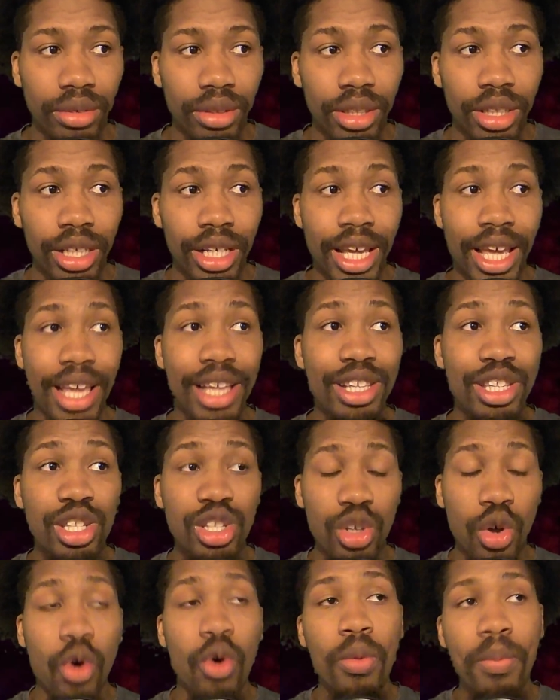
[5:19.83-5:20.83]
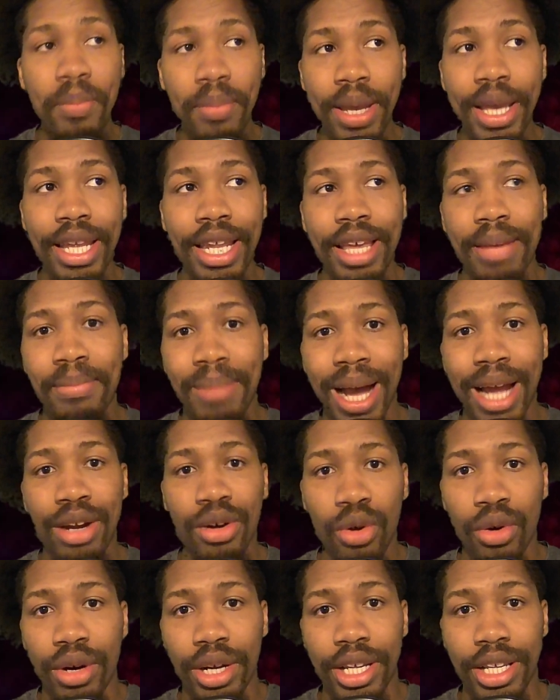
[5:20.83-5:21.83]
there's so many
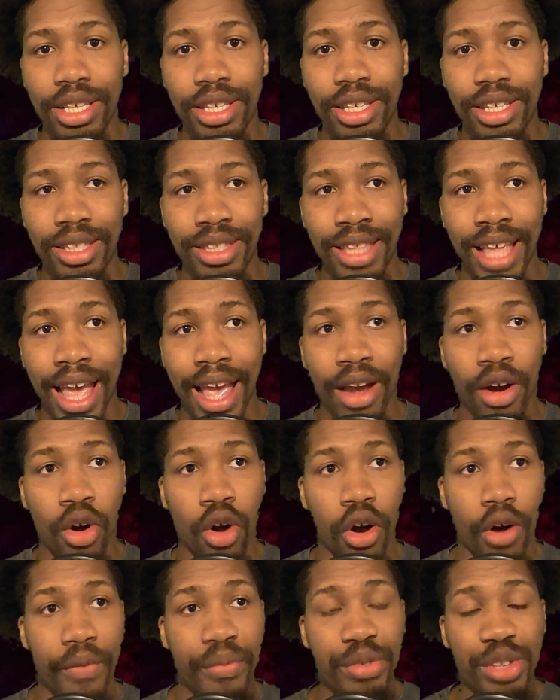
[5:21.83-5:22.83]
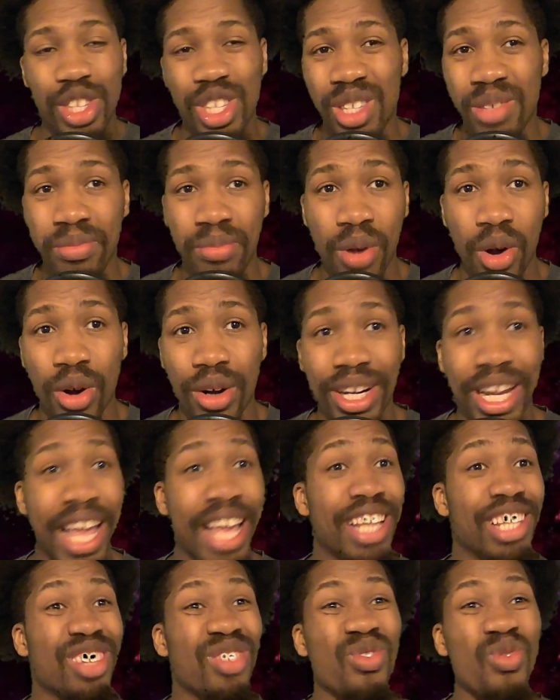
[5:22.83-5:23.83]
minorities that are smart,
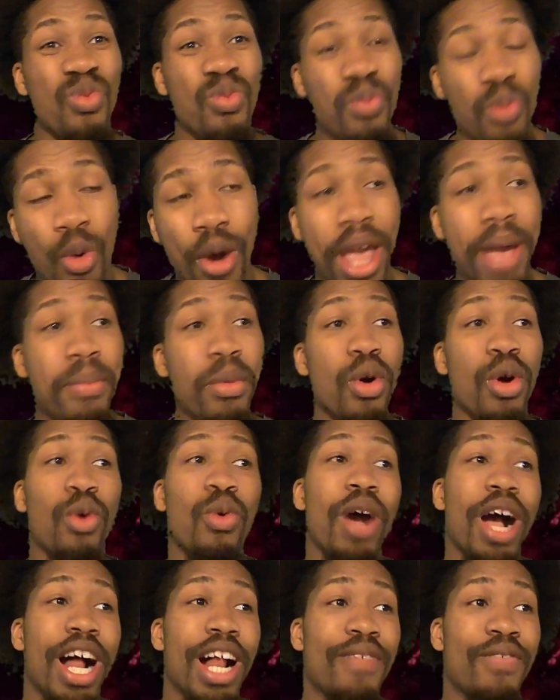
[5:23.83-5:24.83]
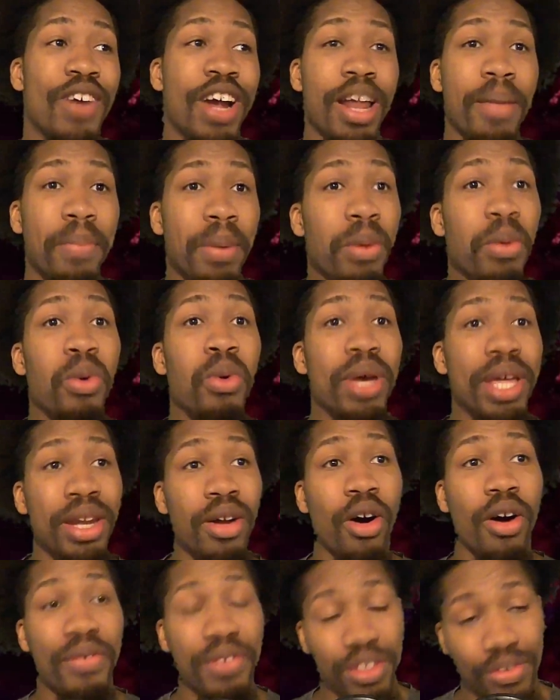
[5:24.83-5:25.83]
that is way more qualified than people who in
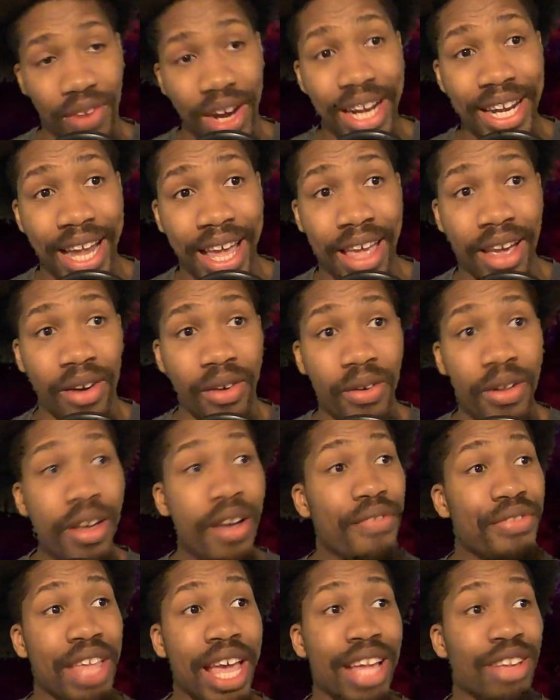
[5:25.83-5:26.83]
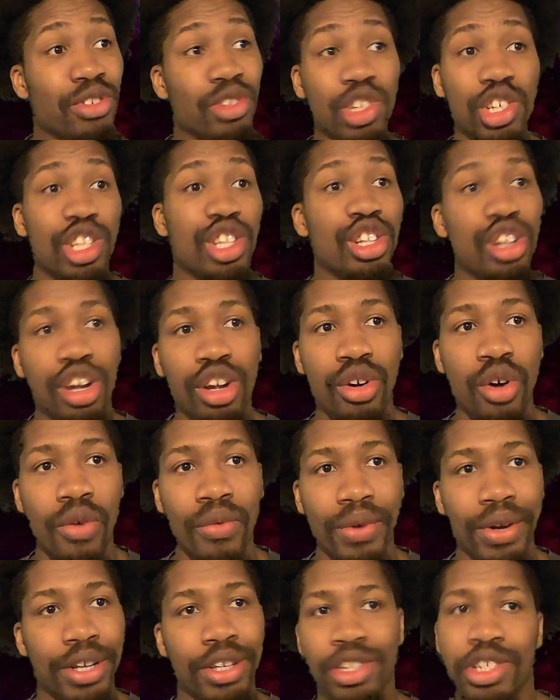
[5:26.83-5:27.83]
office right now, that you just looking
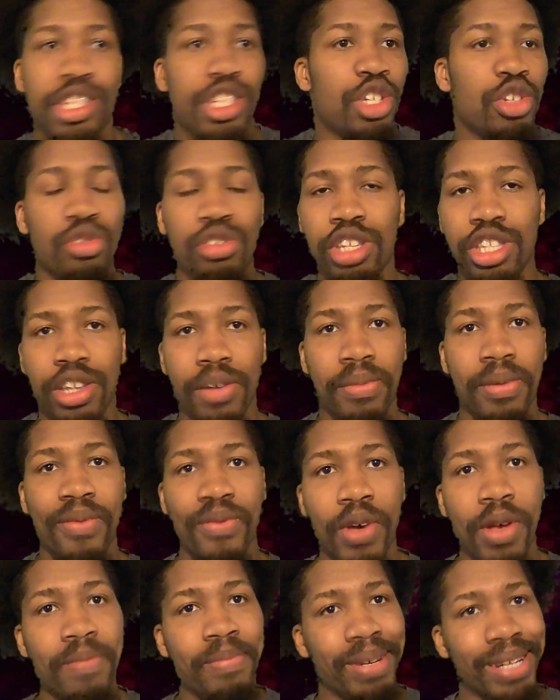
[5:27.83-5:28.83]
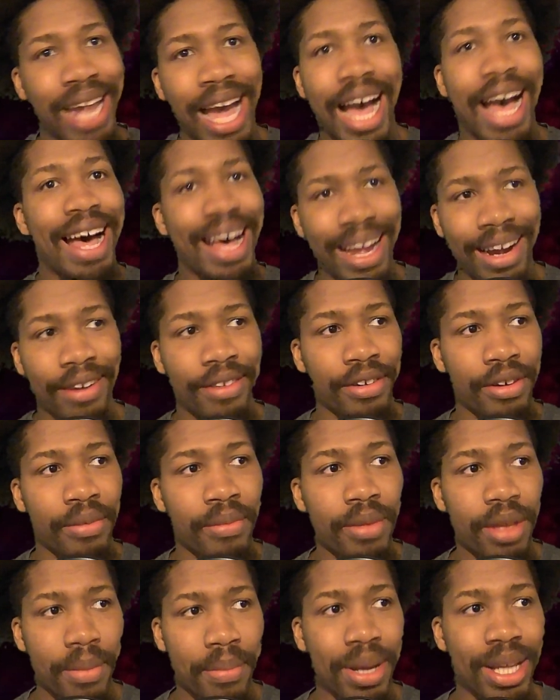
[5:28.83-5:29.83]
over it. You just shooting yourself in the foot, but not hiring them.
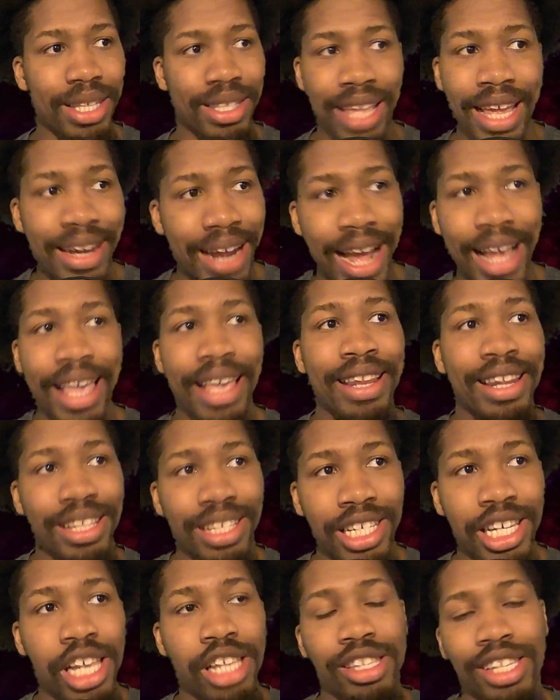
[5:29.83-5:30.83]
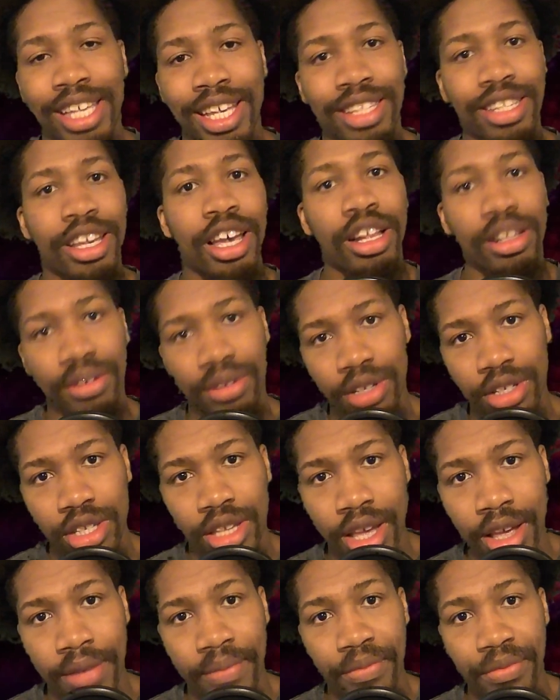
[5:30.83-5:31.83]
But they're not getting a chance because of the color of the skin.